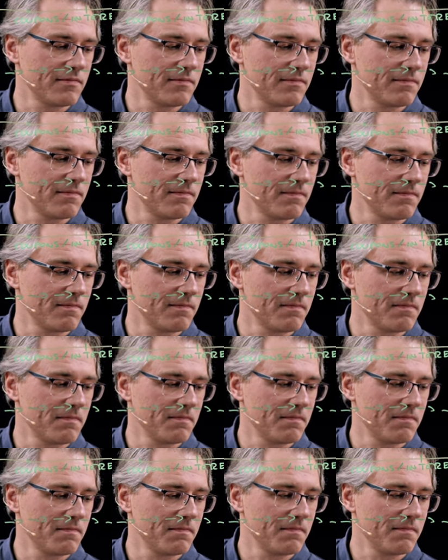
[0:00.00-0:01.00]

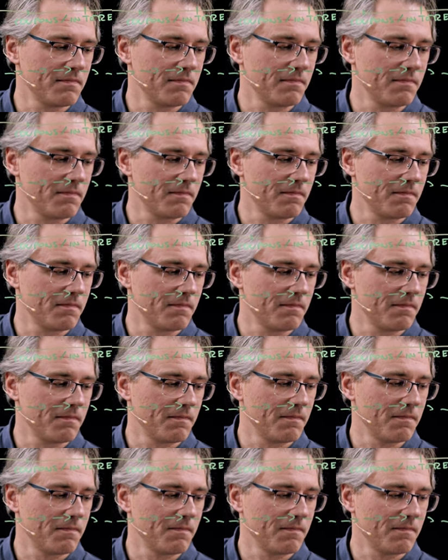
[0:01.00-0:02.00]

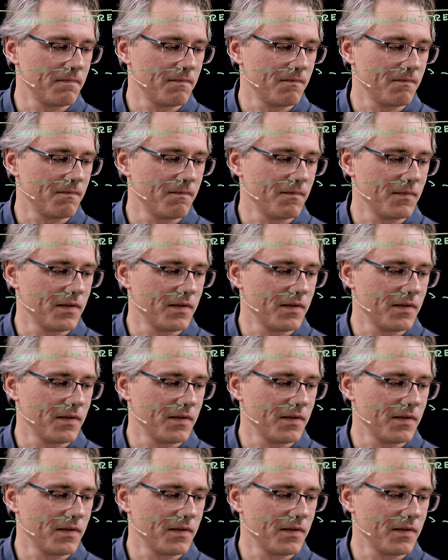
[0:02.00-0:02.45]
Nobody speaks.